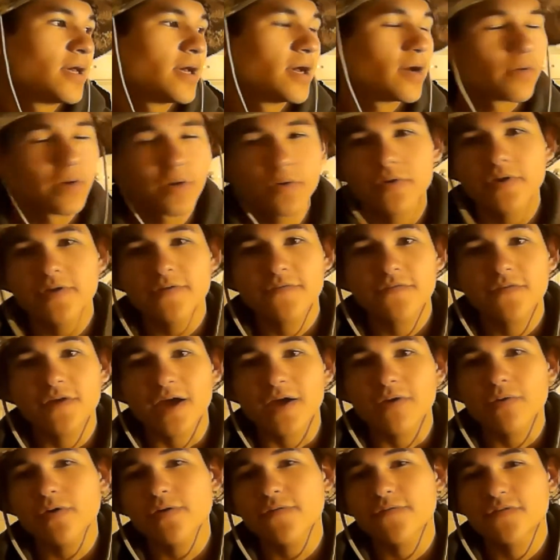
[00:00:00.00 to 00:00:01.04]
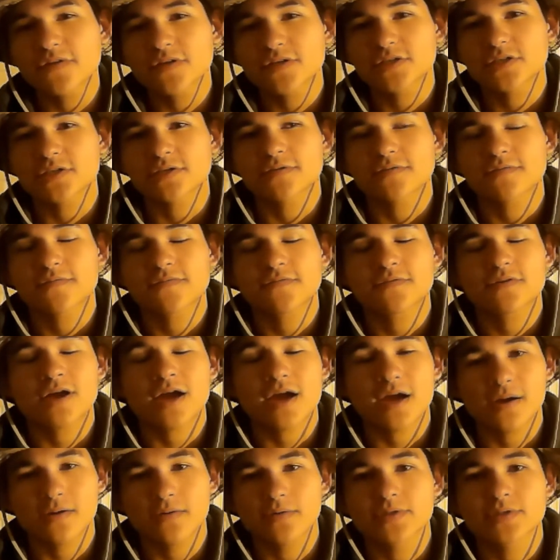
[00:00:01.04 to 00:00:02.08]
I went fishing for
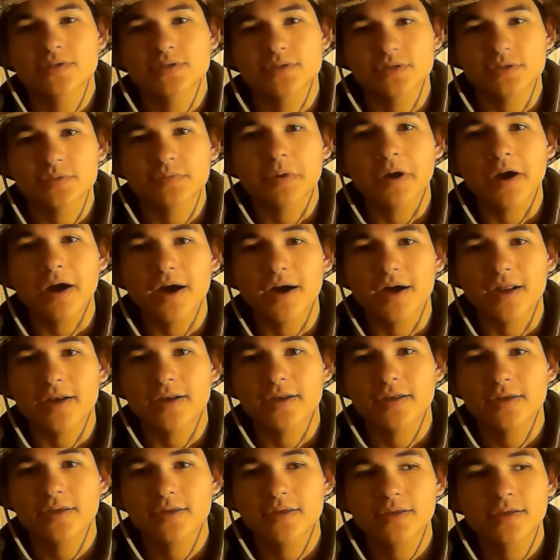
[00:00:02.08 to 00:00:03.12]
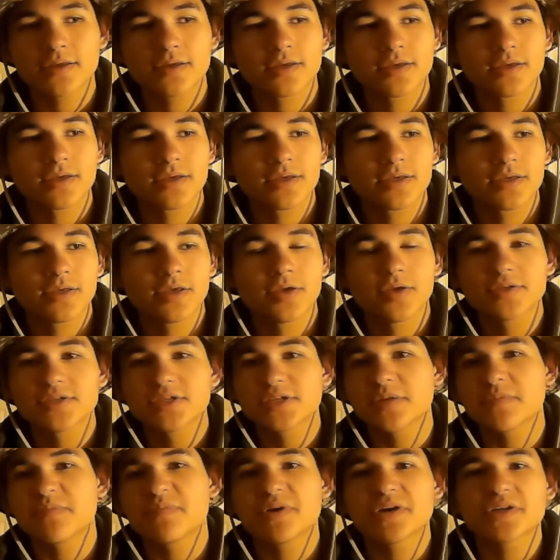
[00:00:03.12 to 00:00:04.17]
hours on this pond, using
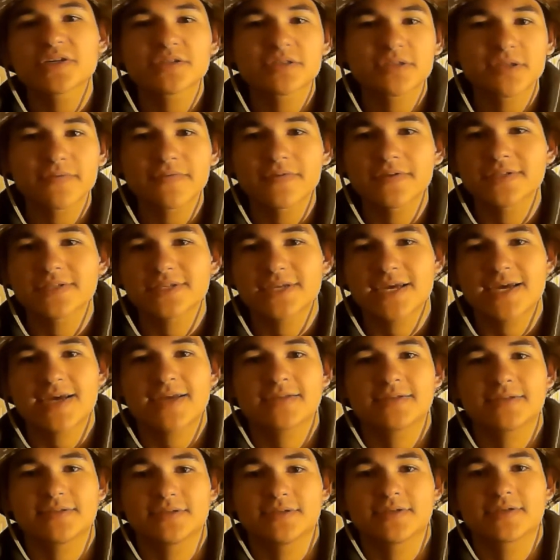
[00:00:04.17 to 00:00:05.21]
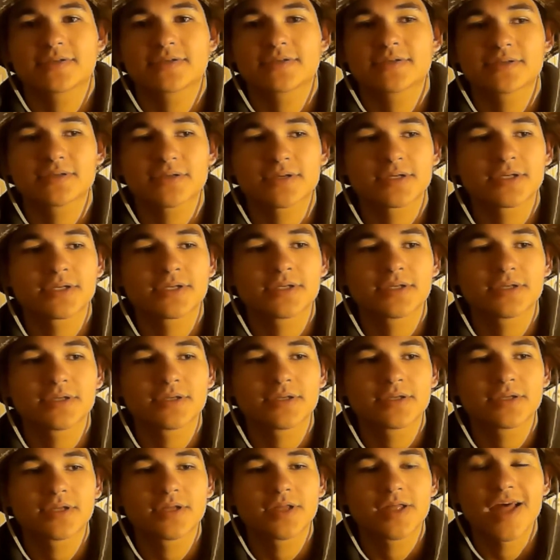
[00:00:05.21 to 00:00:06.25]
a bunch of different tactics,
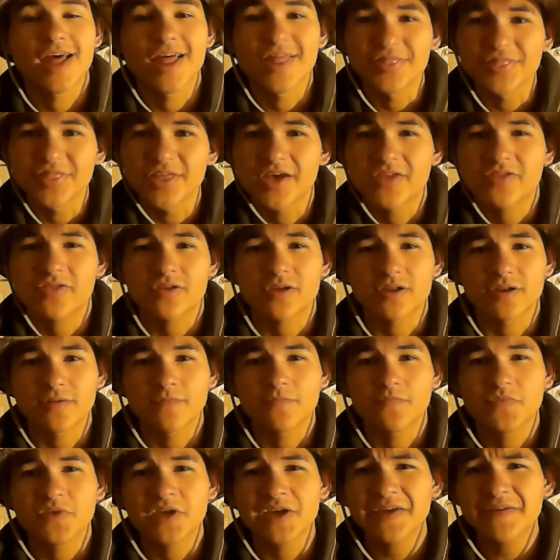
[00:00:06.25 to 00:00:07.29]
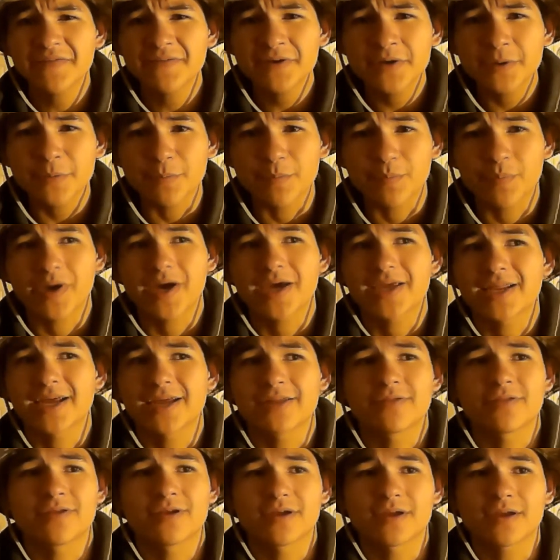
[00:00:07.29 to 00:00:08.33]
and nothing. Not even a bite, I
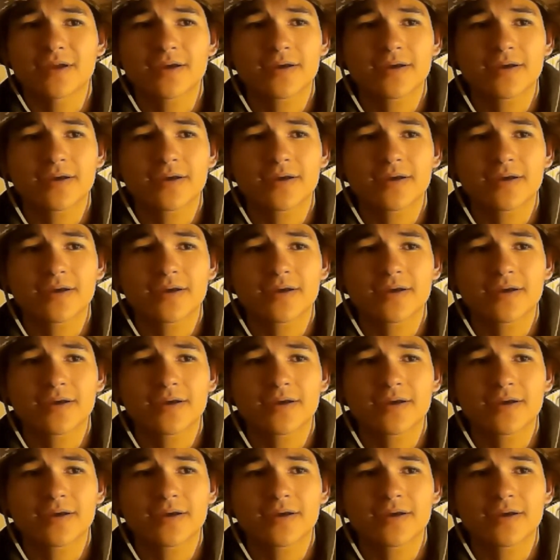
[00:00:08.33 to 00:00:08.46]
think.